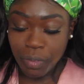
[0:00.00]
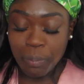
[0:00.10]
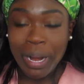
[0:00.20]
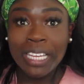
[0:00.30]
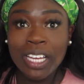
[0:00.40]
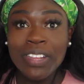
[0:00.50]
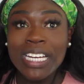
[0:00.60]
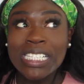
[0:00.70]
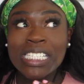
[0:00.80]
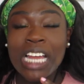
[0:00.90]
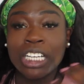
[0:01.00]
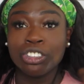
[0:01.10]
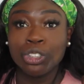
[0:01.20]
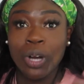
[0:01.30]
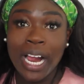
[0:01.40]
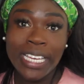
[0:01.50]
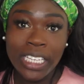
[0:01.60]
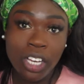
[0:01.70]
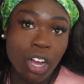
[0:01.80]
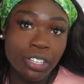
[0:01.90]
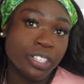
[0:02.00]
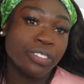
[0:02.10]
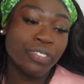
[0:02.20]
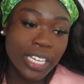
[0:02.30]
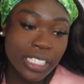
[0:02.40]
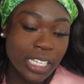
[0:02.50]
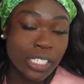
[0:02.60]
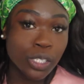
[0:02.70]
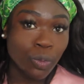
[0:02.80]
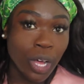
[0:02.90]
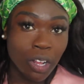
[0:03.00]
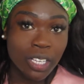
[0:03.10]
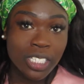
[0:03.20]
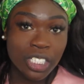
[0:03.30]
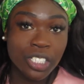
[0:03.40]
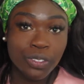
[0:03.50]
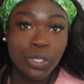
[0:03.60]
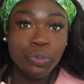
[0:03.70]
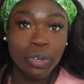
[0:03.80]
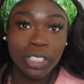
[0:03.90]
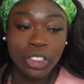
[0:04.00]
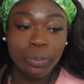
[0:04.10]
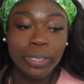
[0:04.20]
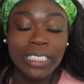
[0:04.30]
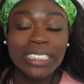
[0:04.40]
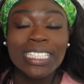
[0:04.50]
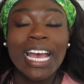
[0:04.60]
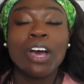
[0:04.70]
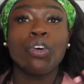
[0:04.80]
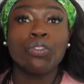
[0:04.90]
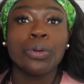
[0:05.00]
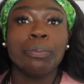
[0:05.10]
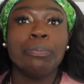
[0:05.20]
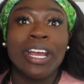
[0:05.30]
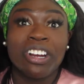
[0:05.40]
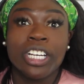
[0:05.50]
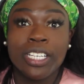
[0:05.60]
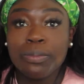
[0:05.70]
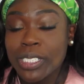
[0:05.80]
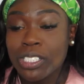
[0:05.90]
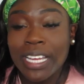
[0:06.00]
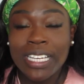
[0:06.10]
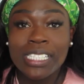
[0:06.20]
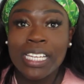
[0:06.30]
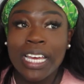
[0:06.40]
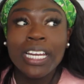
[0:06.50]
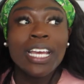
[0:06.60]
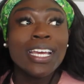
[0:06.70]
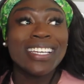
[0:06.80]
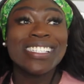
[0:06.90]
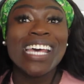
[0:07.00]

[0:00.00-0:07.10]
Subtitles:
But I love that it's not drying on your face as well. It still gives you moisture, but it's not overbearing because like I said, it's